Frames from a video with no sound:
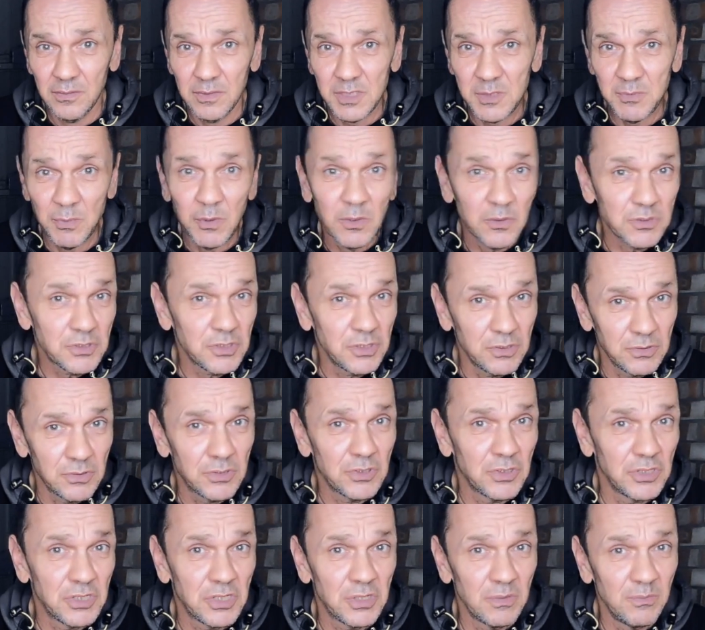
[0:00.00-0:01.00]
sports
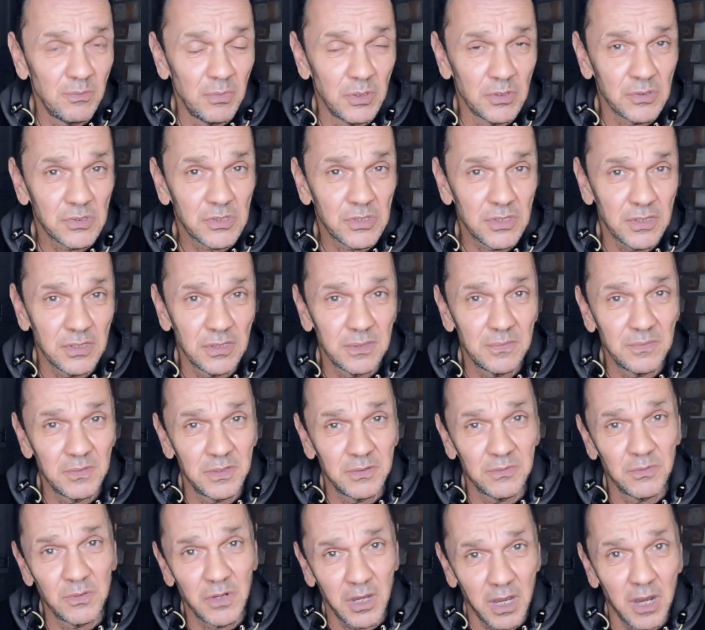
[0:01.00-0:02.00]
nutrition books that
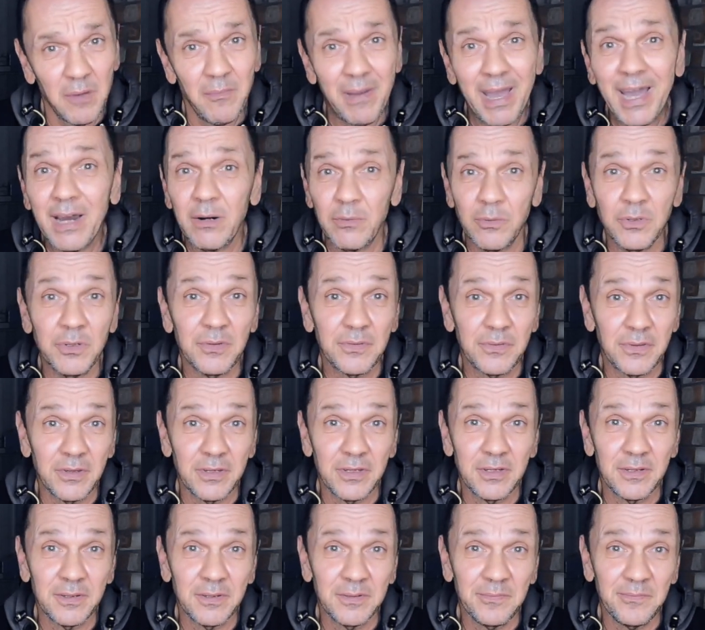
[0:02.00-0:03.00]
will come out with
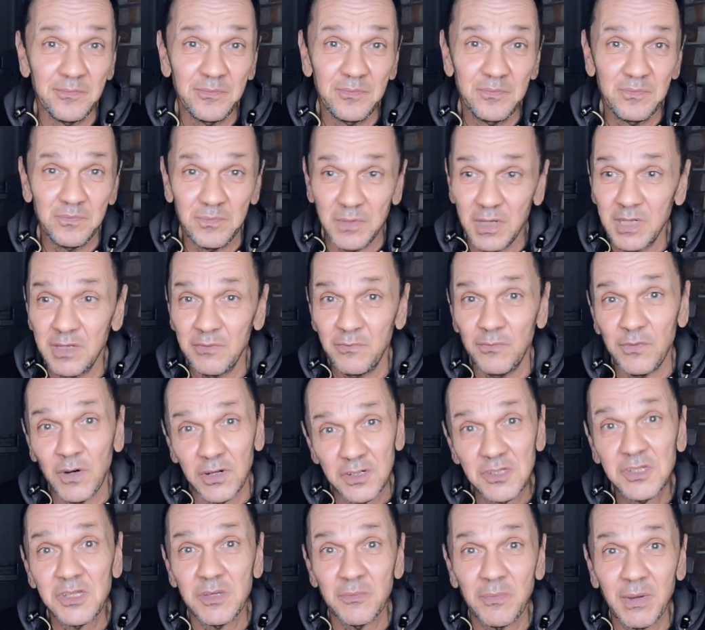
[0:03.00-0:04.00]

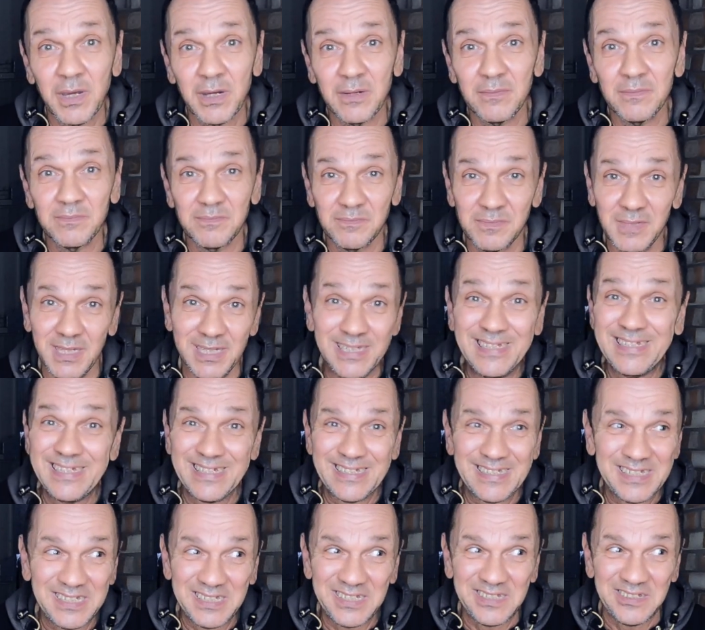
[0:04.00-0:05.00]
advice about
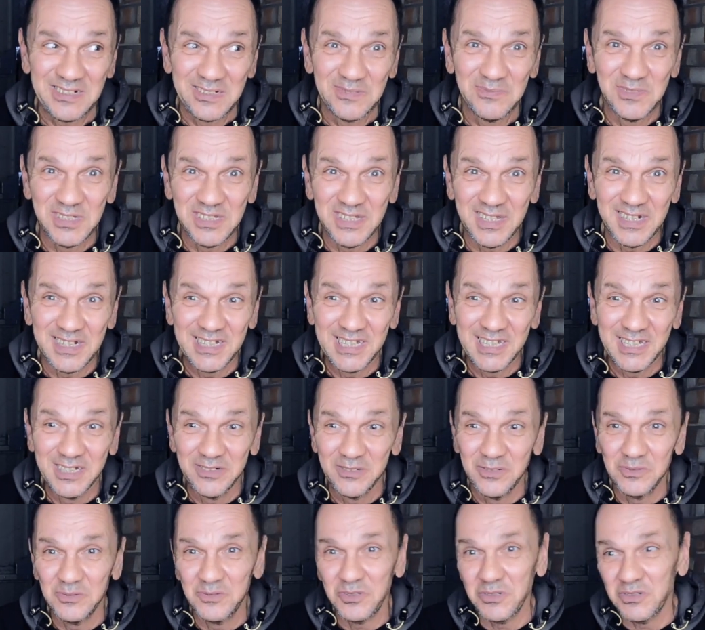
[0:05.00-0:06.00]
eating six times a day
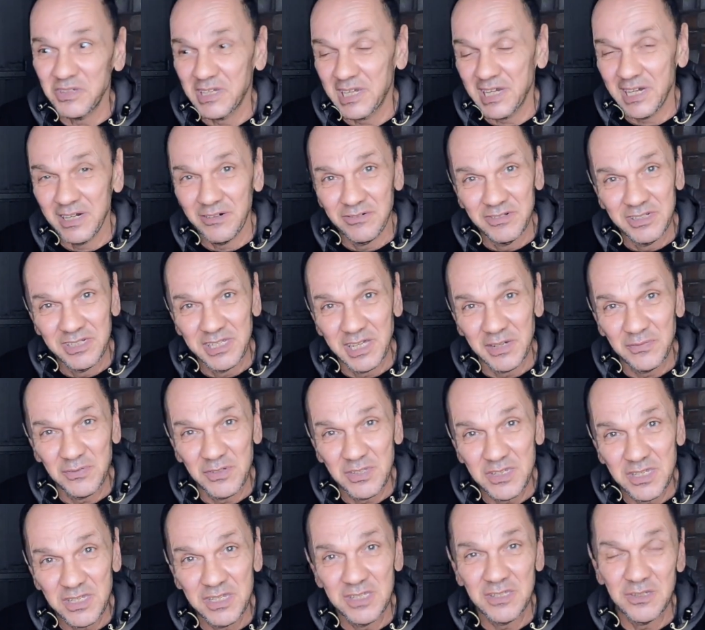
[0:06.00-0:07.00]
or doing calorie
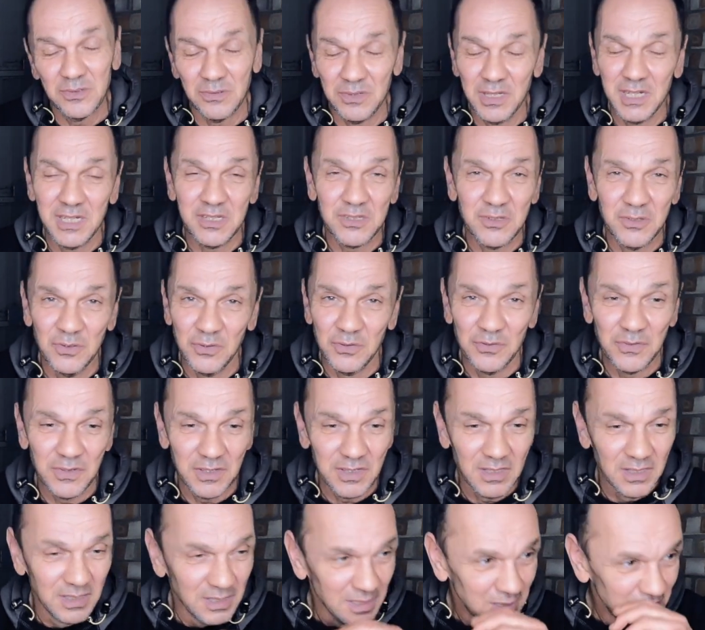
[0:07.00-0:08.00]
deficits, all that sort of
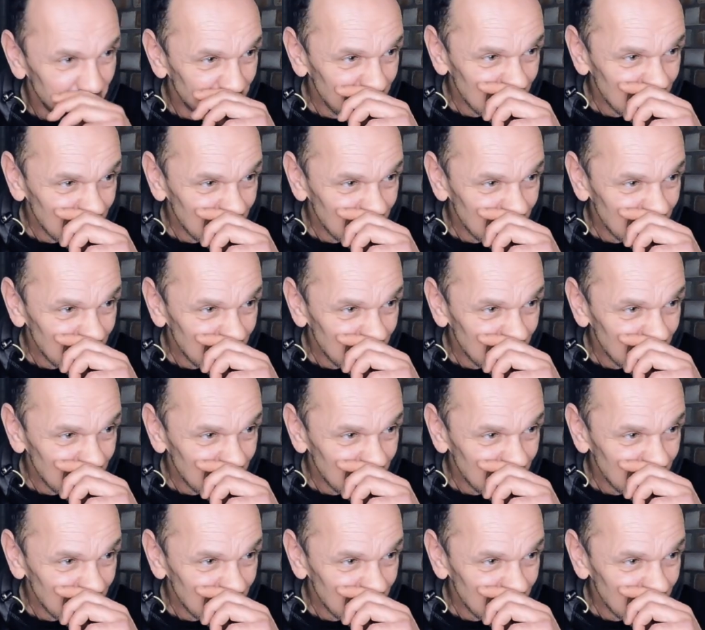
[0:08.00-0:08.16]
thing.